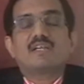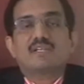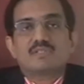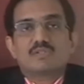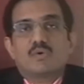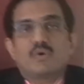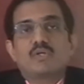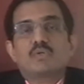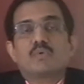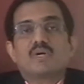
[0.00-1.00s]
it is
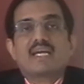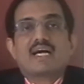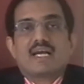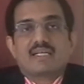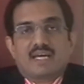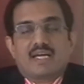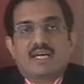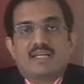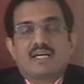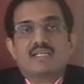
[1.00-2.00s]
going to reconnect
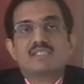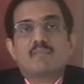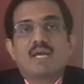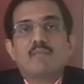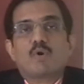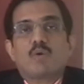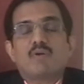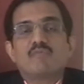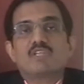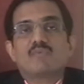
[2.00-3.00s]
again. That is the main
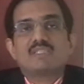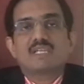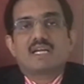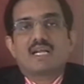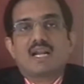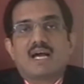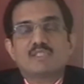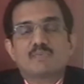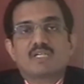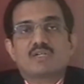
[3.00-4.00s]
problem with vaginal
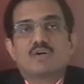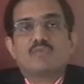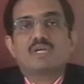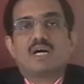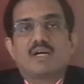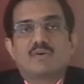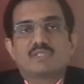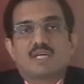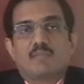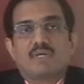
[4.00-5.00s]
aspiration of the
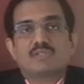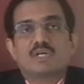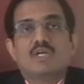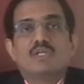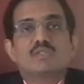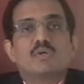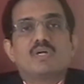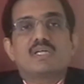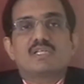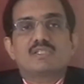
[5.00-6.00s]
hydrosalpinx.
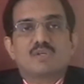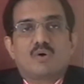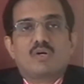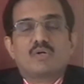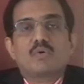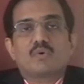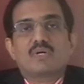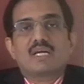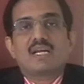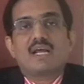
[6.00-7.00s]
So it is not
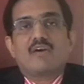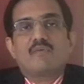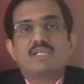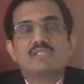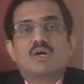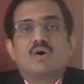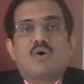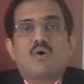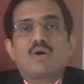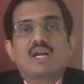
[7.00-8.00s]
routinely advised.
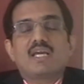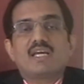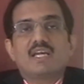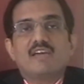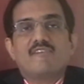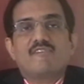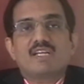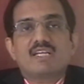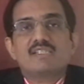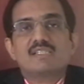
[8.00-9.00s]
Only if
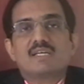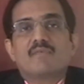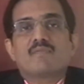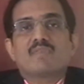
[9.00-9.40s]
it is